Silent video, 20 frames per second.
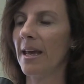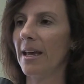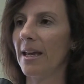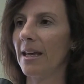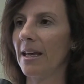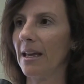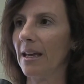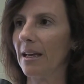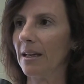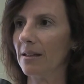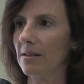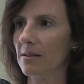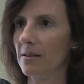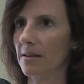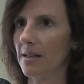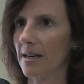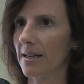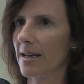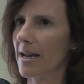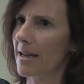And
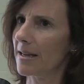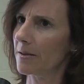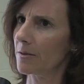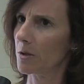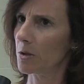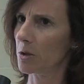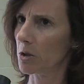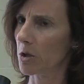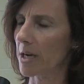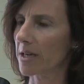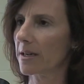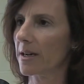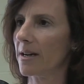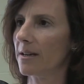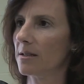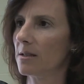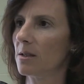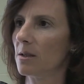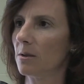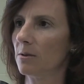that kind of struck
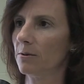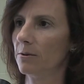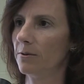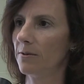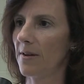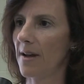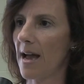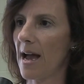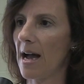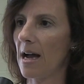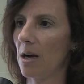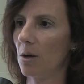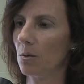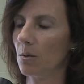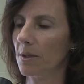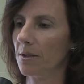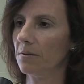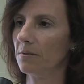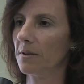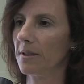us of how
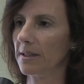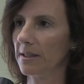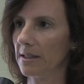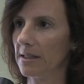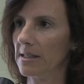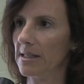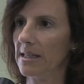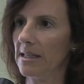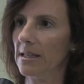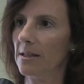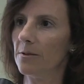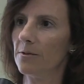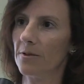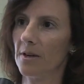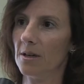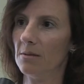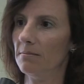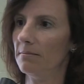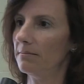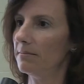we really need,
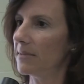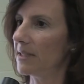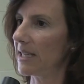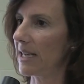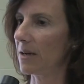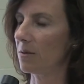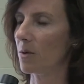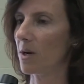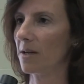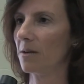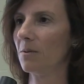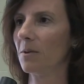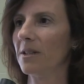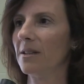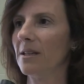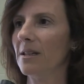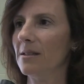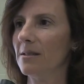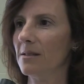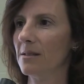from day one
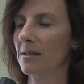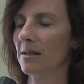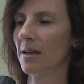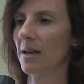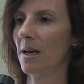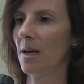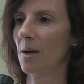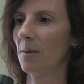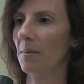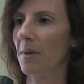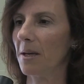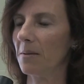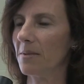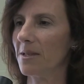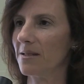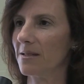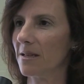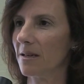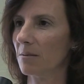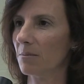when these
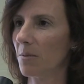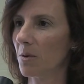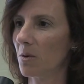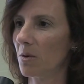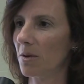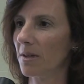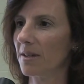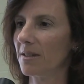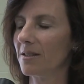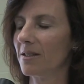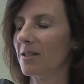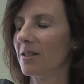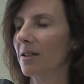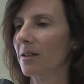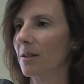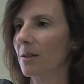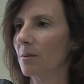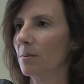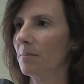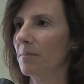babies are born,
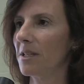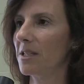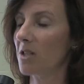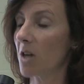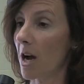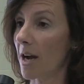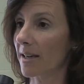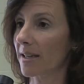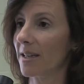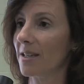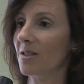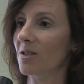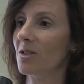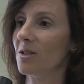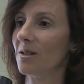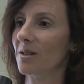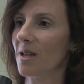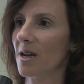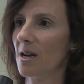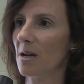to be talking
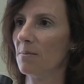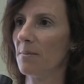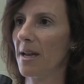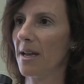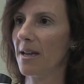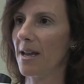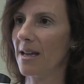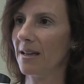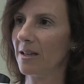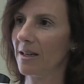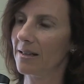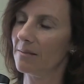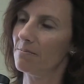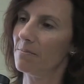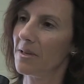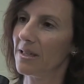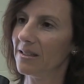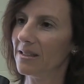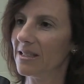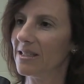to them and
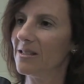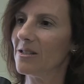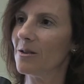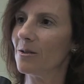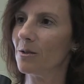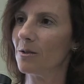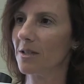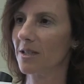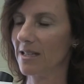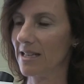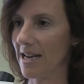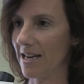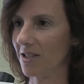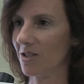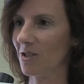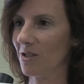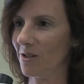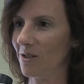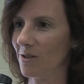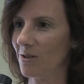building those
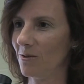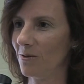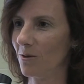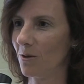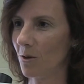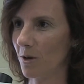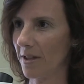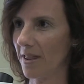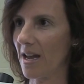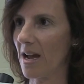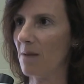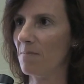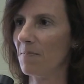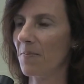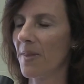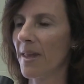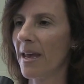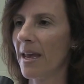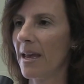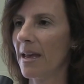connections for them.
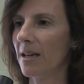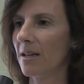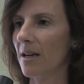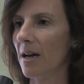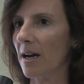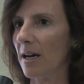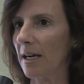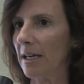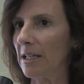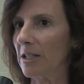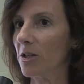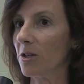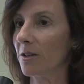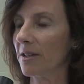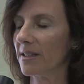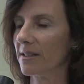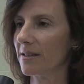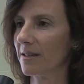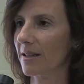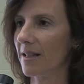Uh,
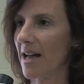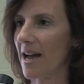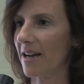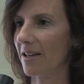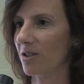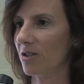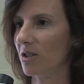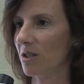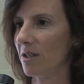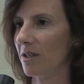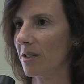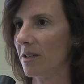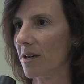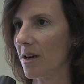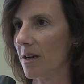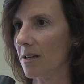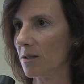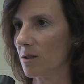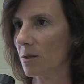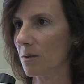during the class, she
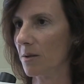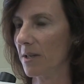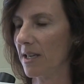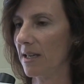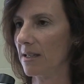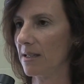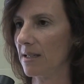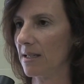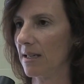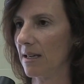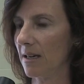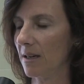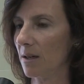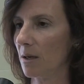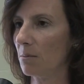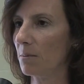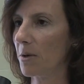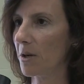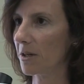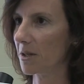also handed out
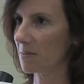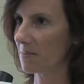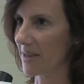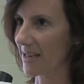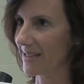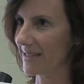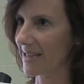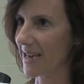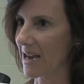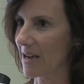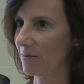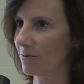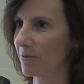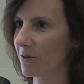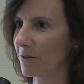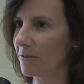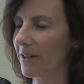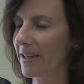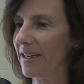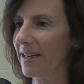a book, Make Time
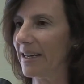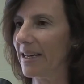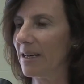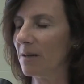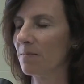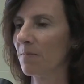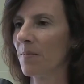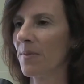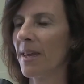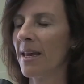for Reading,